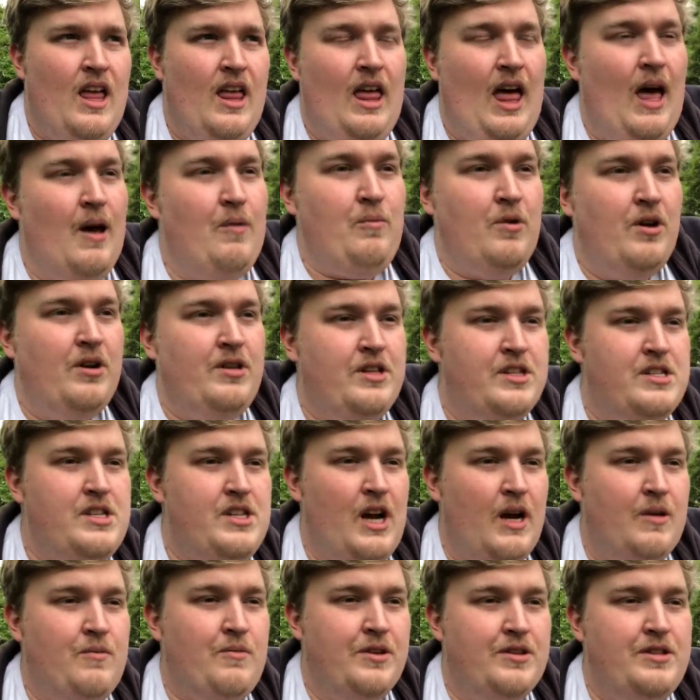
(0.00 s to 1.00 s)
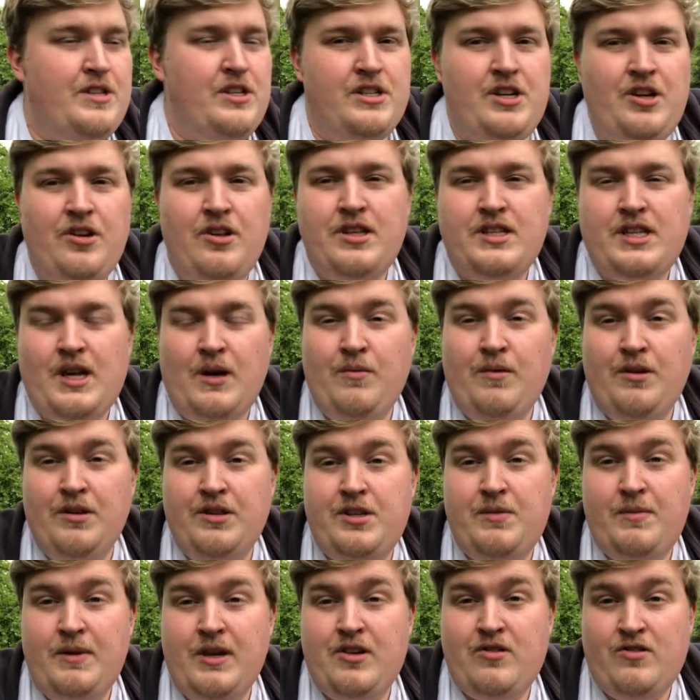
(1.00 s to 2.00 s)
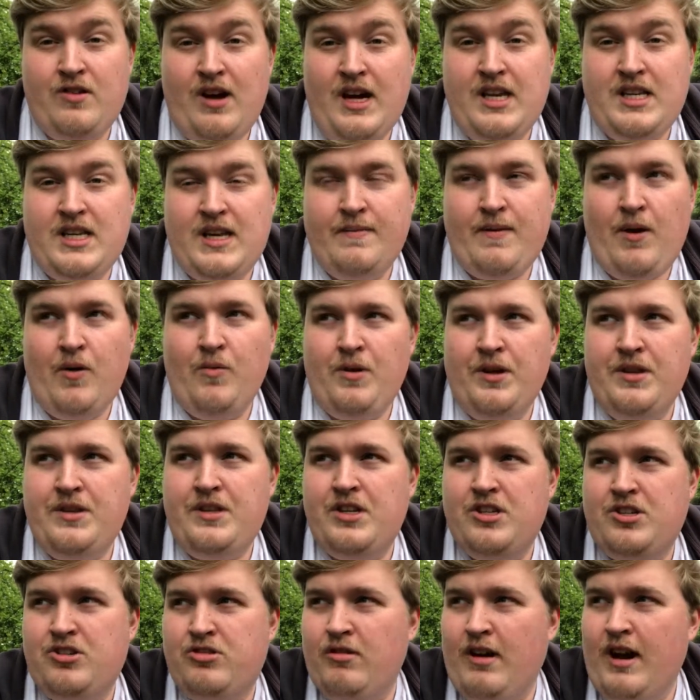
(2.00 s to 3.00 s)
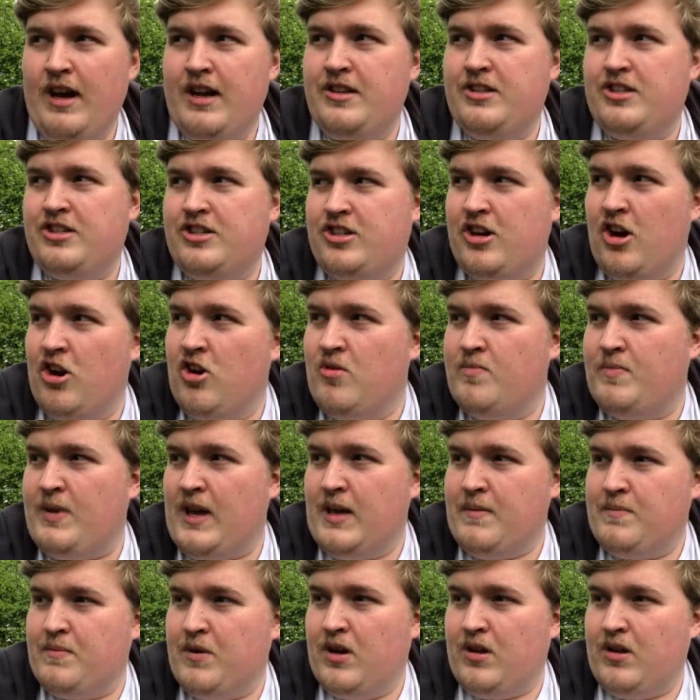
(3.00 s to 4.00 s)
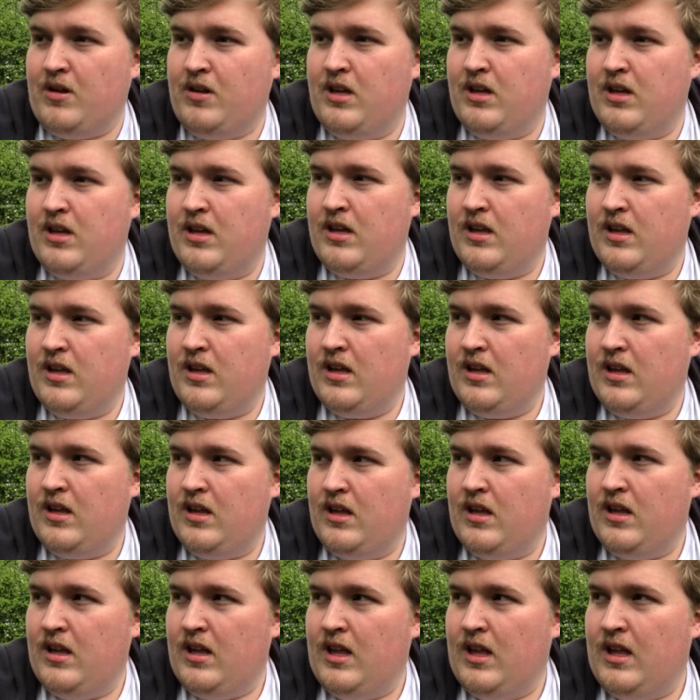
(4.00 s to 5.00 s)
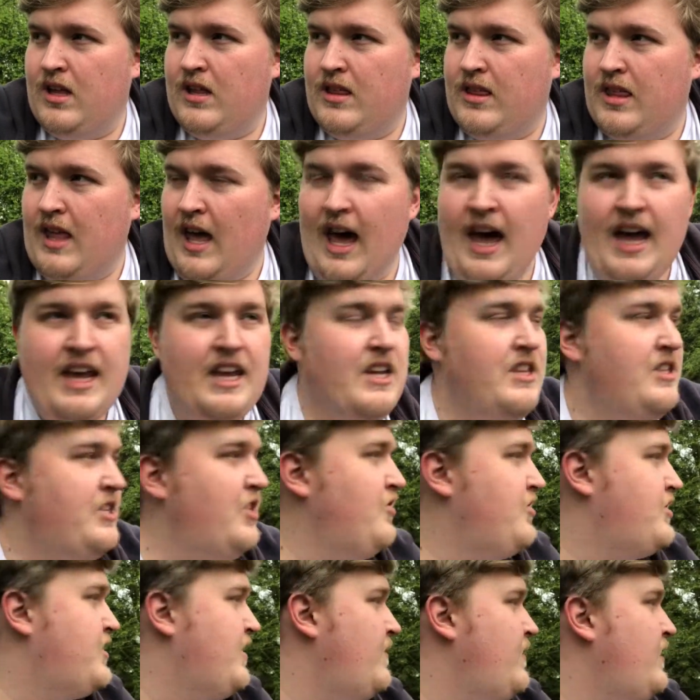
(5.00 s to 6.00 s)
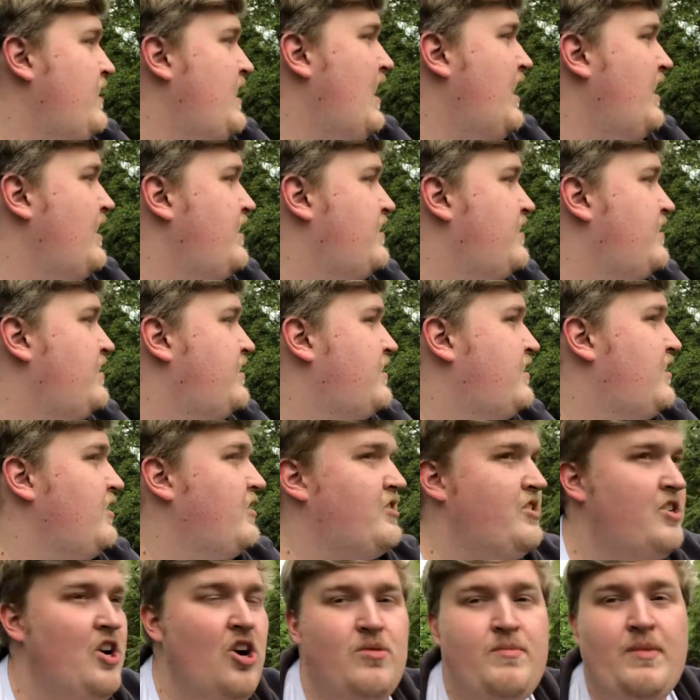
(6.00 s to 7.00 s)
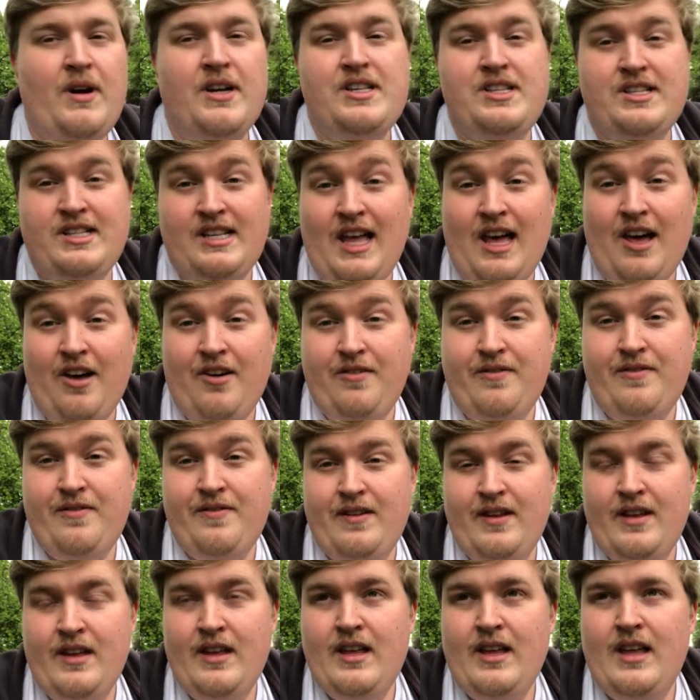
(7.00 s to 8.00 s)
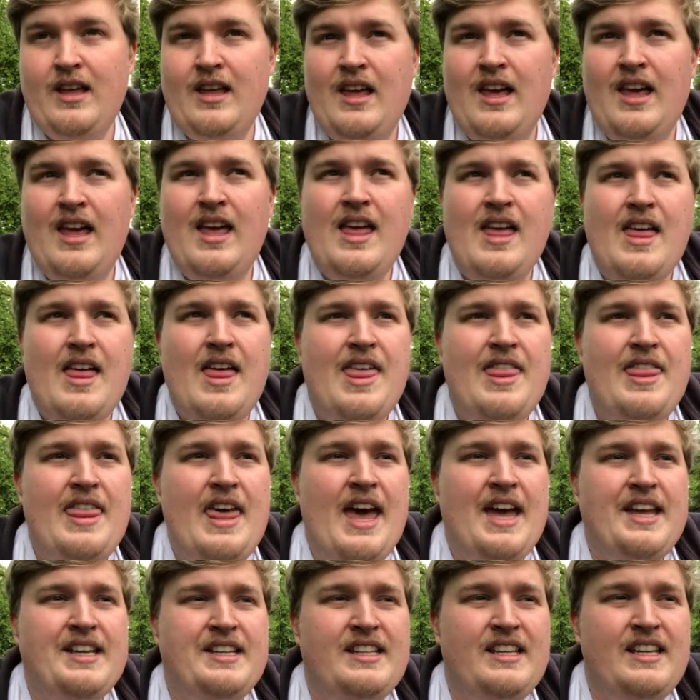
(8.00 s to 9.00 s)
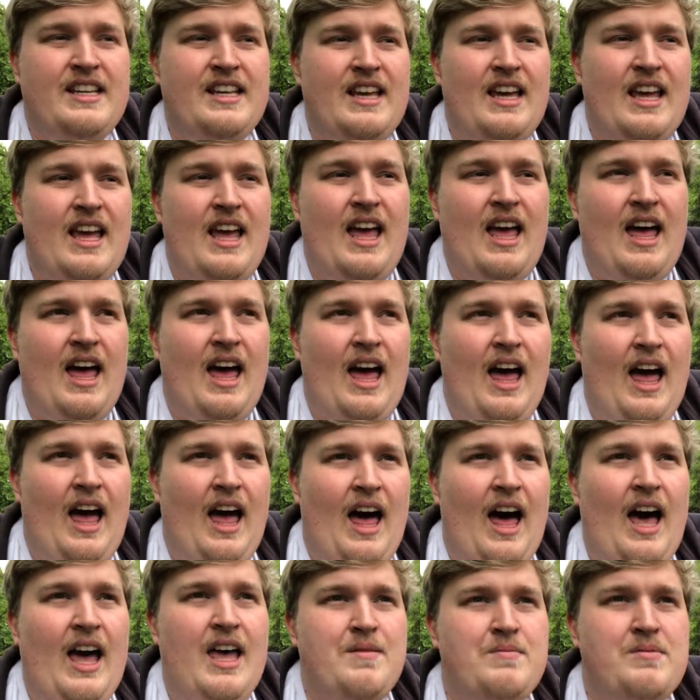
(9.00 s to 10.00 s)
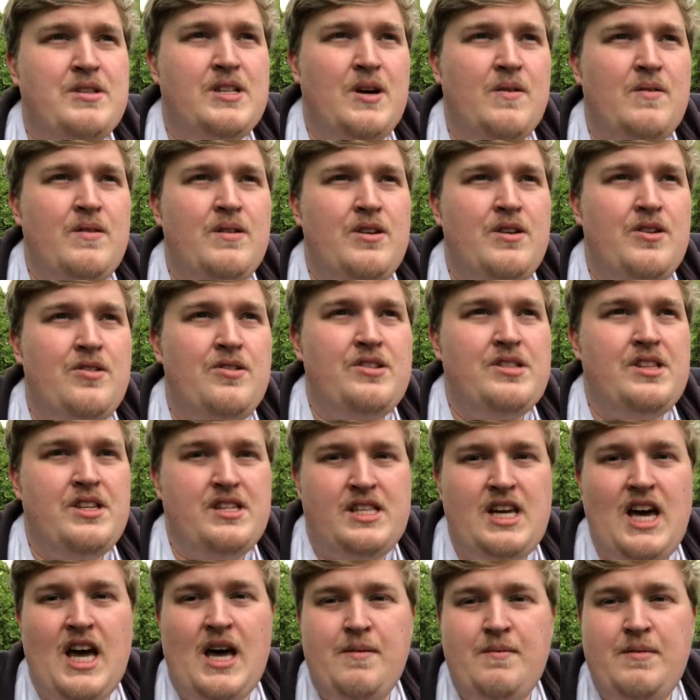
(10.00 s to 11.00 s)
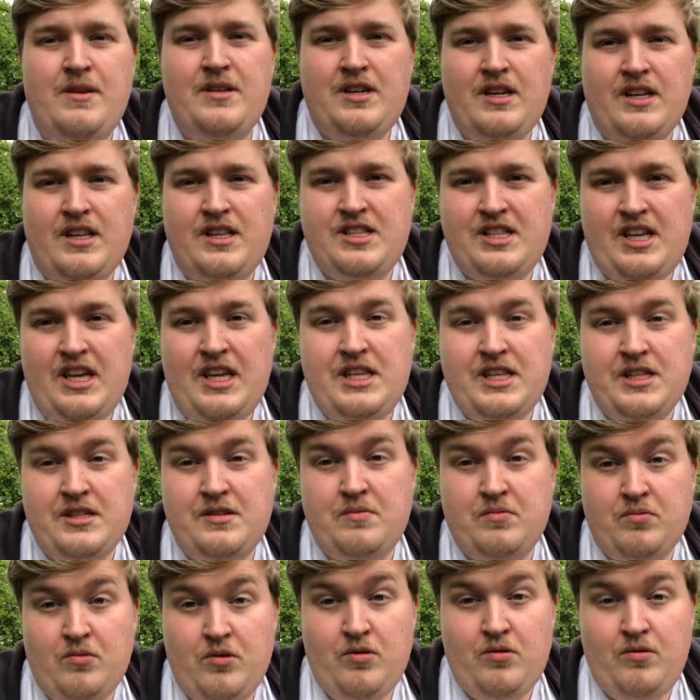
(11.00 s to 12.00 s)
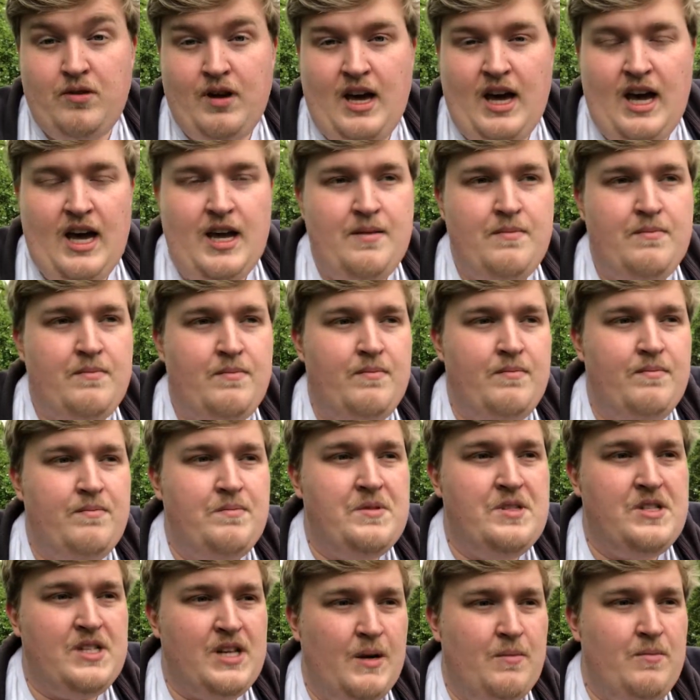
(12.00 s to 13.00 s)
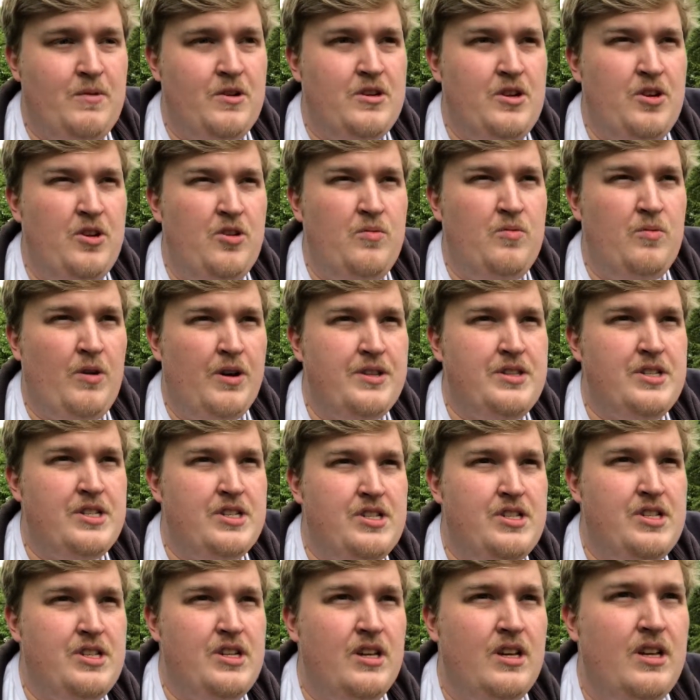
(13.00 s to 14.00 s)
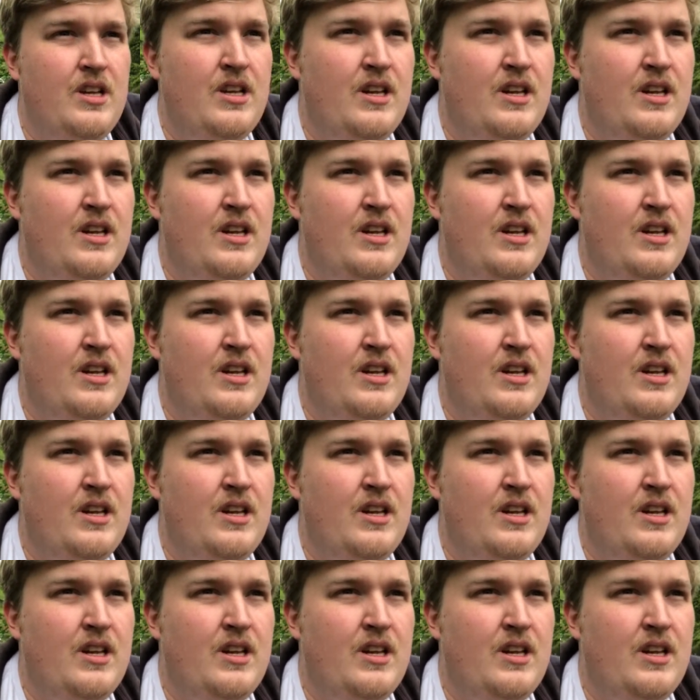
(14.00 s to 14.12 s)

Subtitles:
I want to do this. I want to be creative. I want to try and show people that I can do something, and to show myself that I am someone who's determined to see this through. I am someone who wants